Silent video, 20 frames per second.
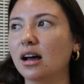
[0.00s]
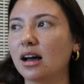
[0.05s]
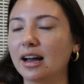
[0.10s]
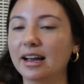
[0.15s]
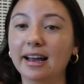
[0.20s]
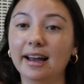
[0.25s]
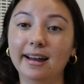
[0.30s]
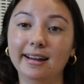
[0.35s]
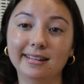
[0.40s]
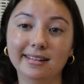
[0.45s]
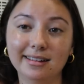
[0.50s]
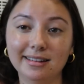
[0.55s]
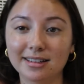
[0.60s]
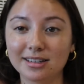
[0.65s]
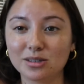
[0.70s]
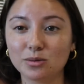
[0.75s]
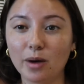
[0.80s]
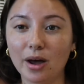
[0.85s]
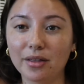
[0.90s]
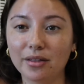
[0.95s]
again,
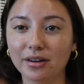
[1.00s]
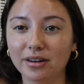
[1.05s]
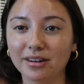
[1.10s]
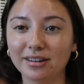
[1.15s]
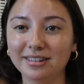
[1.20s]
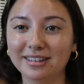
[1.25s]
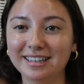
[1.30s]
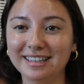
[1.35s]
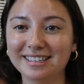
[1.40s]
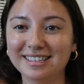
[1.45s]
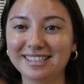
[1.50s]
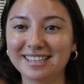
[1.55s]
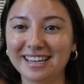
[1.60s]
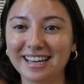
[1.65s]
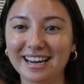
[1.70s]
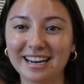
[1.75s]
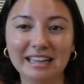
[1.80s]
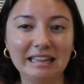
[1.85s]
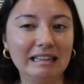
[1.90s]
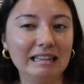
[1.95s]
this weather needs to
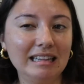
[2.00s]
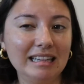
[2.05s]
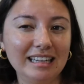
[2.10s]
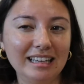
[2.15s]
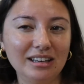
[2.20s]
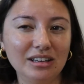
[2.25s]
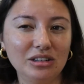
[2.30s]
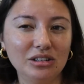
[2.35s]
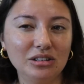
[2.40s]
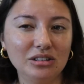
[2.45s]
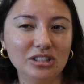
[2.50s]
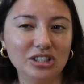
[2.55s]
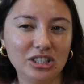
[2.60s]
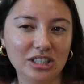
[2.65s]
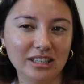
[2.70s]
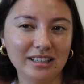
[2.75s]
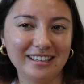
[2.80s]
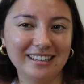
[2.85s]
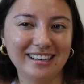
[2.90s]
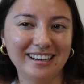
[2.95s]
get a little
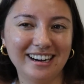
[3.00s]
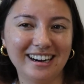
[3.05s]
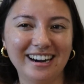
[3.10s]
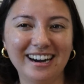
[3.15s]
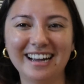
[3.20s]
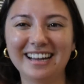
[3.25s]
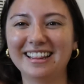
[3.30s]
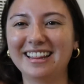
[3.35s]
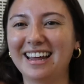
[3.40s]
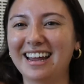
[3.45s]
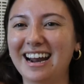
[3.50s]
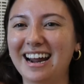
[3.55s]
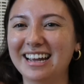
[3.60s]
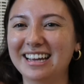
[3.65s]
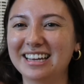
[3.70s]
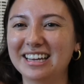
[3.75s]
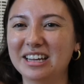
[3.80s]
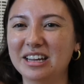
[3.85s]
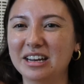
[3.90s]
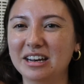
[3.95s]
chillier and then I
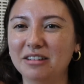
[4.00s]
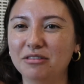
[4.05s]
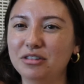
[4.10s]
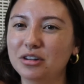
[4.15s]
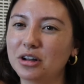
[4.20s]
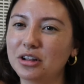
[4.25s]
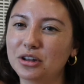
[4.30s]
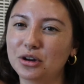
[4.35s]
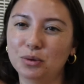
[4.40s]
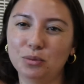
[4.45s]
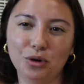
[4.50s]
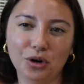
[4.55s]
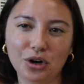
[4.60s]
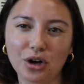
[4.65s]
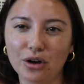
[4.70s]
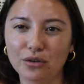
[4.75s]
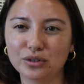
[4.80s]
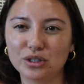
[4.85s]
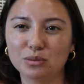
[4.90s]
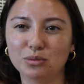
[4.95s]
can feel a little more
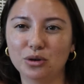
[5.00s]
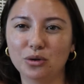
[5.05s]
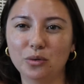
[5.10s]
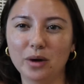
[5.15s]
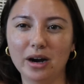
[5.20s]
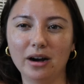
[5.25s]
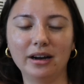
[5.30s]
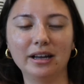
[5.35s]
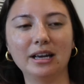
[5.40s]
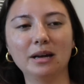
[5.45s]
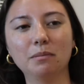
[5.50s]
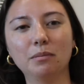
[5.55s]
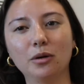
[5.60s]
comfortable wearing it.